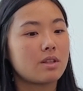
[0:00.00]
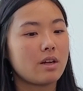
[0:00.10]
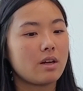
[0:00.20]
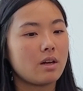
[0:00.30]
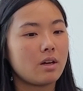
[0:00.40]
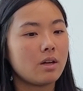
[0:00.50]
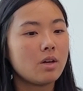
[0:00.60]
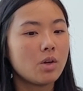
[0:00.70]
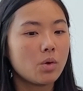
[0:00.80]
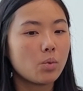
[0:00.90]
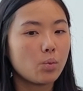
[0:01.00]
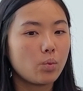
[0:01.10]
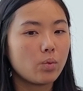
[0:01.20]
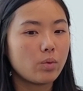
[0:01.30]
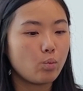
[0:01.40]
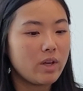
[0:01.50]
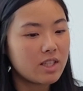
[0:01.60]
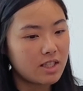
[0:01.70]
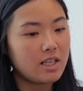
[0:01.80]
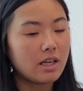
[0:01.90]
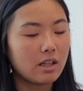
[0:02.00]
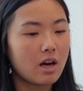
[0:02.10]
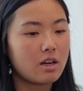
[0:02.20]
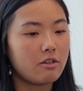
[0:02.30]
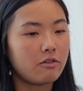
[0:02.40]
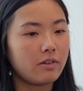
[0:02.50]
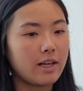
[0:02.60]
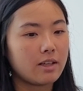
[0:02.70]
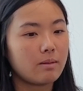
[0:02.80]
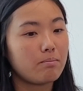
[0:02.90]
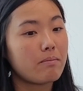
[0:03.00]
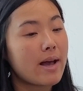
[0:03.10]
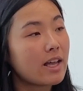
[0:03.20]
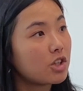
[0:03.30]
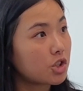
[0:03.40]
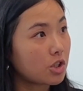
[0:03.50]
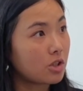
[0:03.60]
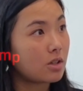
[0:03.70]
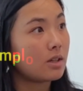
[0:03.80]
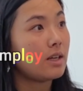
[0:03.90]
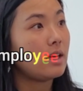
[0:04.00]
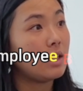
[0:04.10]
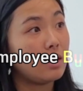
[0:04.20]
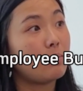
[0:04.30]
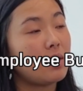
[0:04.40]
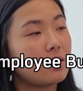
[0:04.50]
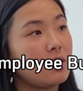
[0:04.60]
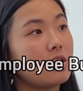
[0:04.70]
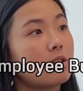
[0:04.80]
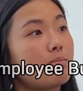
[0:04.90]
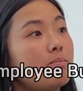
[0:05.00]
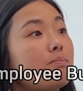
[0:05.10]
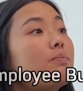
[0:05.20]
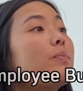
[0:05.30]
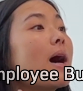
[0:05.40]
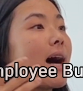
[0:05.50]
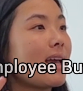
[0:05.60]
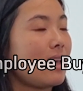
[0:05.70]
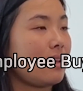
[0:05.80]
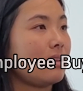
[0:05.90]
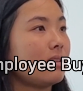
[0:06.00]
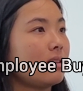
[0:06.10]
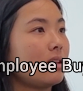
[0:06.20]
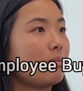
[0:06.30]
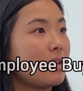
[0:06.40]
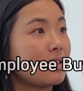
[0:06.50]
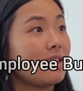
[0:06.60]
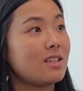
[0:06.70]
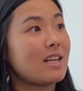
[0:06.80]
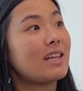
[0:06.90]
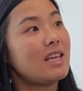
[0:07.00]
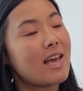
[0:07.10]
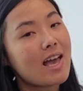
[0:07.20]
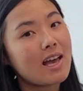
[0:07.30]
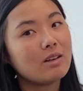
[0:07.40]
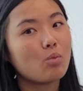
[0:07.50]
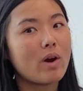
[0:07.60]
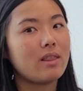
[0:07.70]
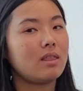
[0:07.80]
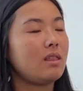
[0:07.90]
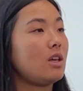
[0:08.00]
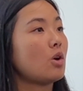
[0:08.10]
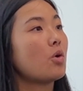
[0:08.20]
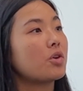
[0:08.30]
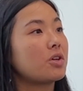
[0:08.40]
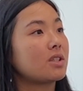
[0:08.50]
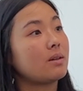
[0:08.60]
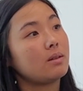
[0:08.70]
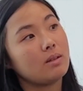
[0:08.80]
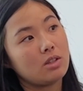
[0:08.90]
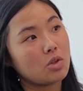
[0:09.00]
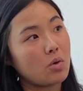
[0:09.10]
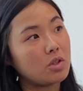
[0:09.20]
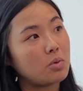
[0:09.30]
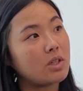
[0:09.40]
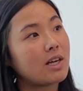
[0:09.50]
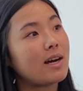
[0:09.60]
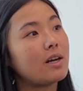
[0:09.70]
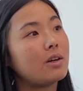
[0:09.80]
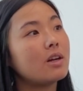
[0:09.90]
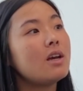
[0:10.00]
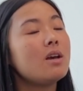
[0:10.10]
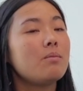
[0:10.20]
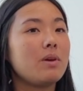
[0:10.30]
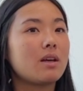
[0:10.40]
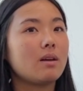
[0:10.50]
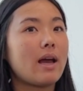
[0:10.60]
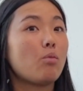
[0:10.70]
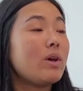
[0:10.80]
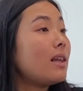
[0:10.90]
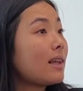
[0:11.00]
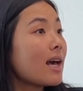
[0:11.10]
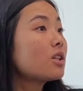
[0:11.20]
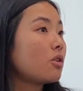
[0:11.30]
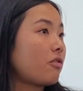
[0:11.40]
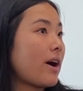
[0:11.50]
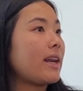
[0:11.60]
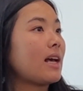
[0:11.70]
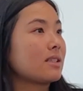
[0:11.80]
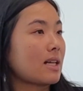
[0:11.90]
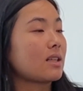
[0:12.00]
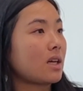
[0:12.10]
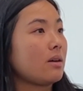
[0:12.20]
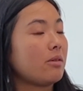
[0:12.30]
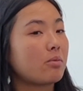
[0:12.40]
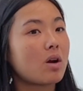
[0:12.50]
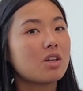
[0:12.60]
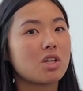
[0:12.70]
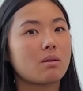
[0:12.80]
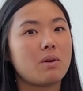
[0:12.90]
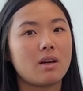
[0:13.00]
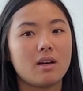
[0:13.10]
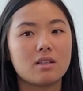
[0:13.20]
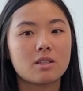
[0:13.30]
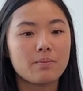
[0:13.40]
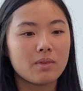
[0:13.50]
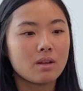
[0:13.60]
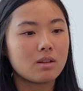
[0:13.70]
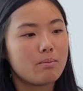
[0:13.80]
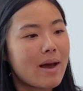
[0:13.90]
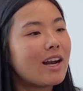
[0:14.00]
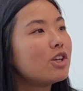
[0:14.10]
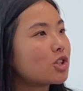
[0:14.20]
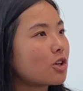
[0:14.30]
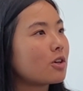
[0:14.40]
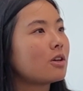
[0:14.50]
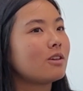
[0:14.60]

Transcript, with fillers: there, we see a lot of like manager in business buying the business mm. at the mm. end when mm. the owner is, uh, is going to retire. Mm. Be- and we like to finance that type of project mm. because mm. the manager